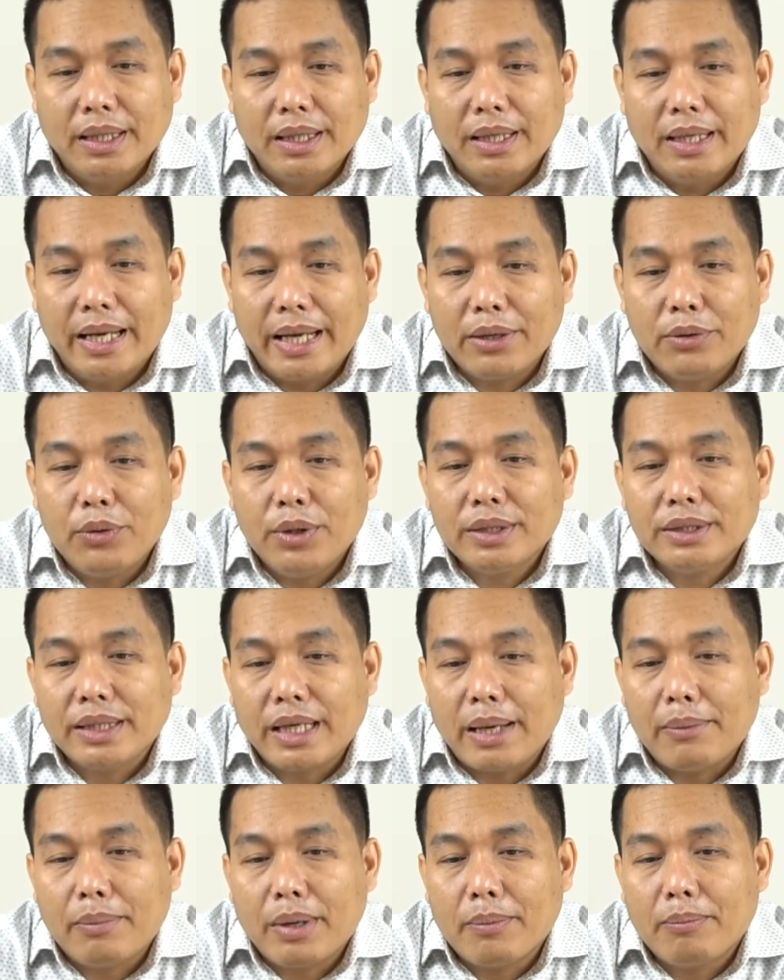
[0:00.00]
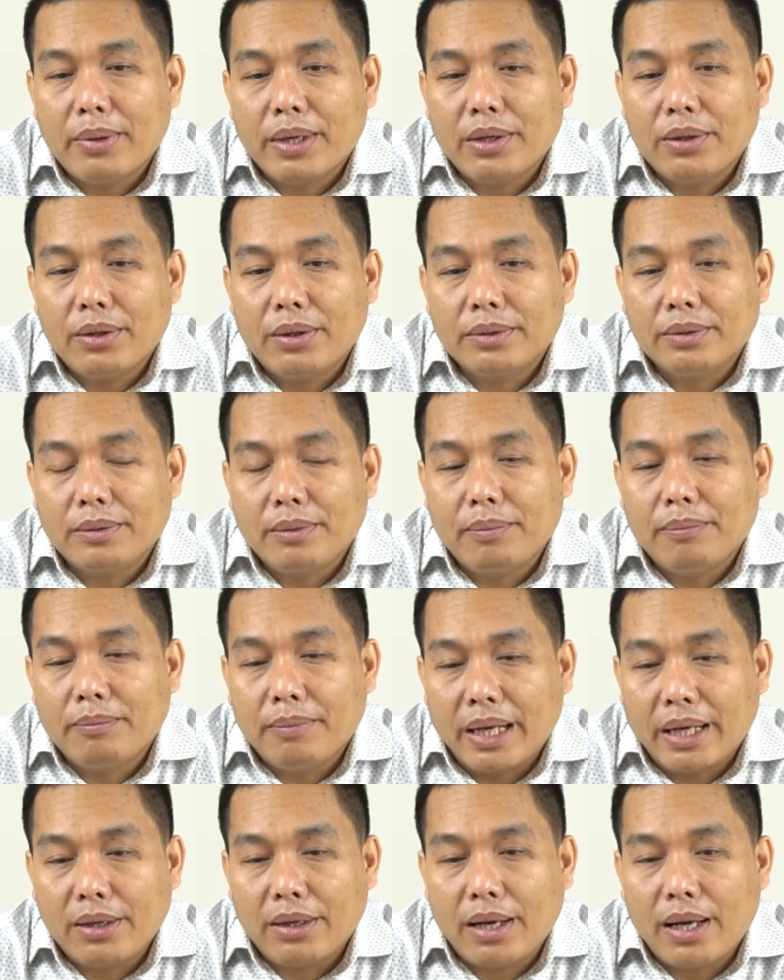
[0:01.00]
Language, a member, the
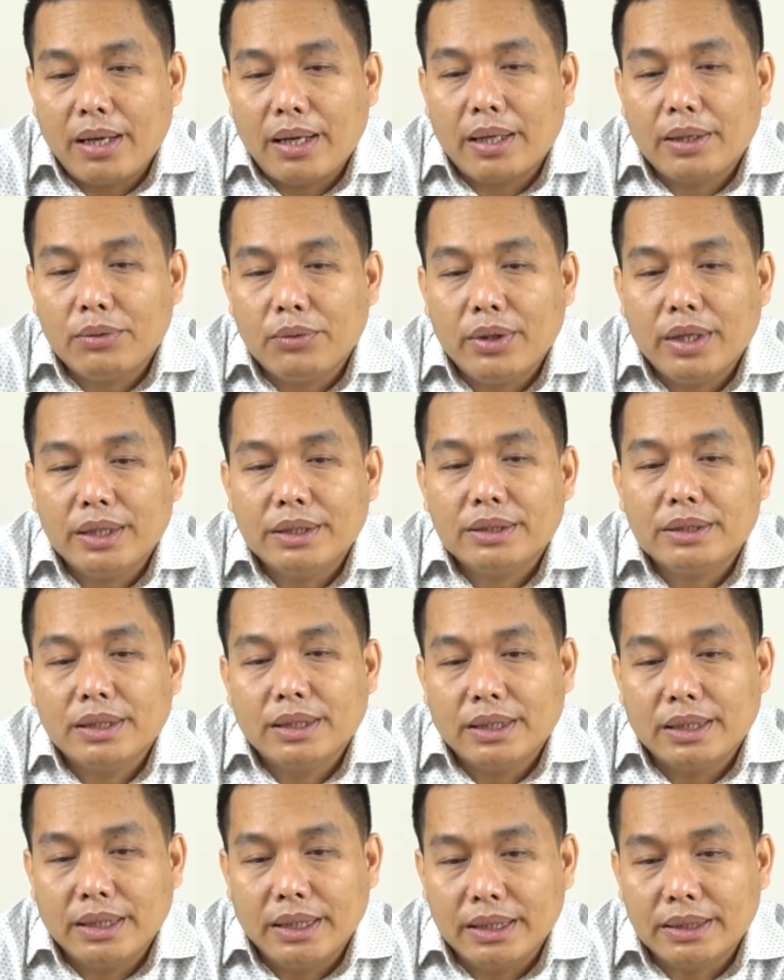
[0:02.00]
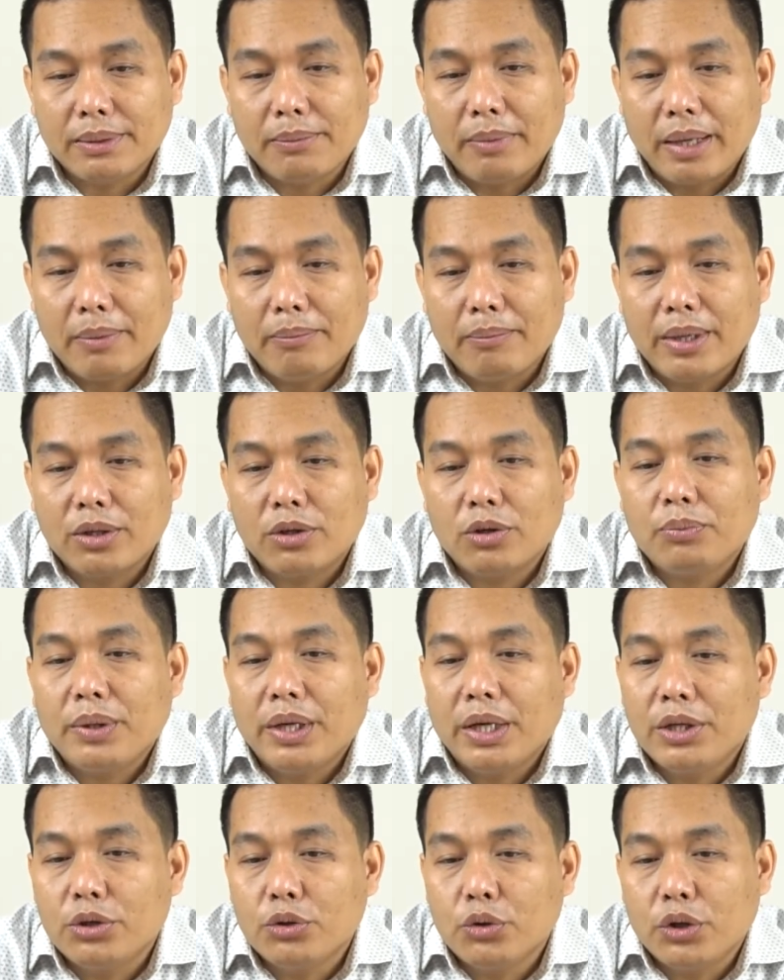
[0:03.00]
Bangla language is a member of
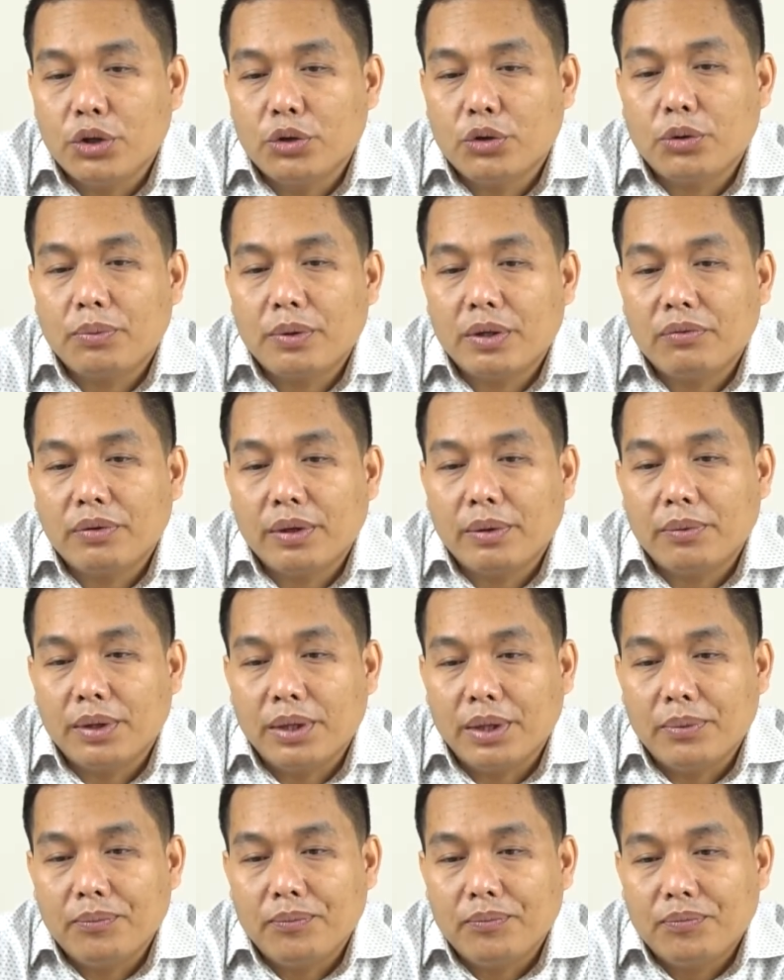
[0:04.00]
Indo-European family,